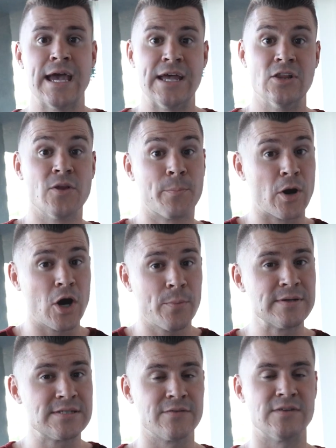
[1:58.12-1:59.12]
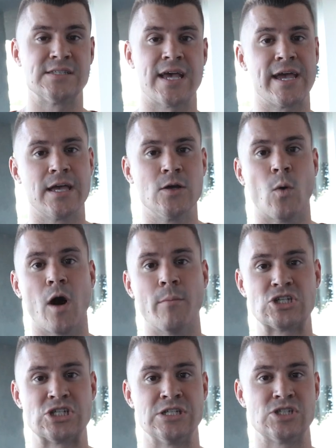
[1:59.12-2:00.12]
And the purpose of these hanging wall
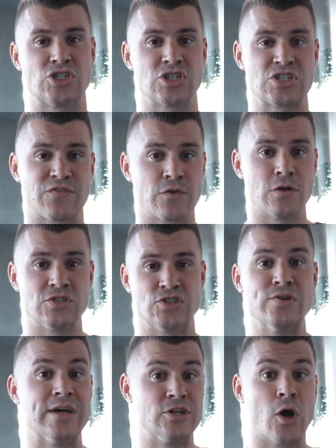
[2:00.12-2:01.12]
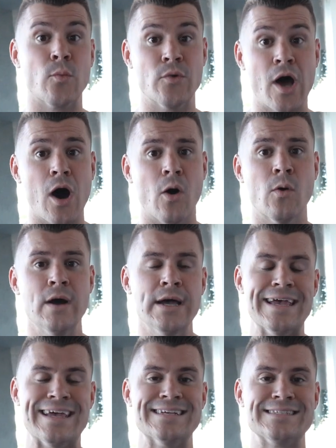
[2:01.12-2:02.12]
machines, just for those of you that don't know,
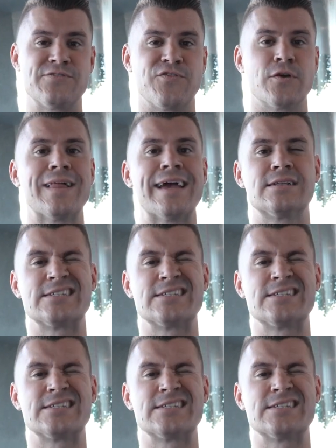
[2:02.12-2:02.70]
is for like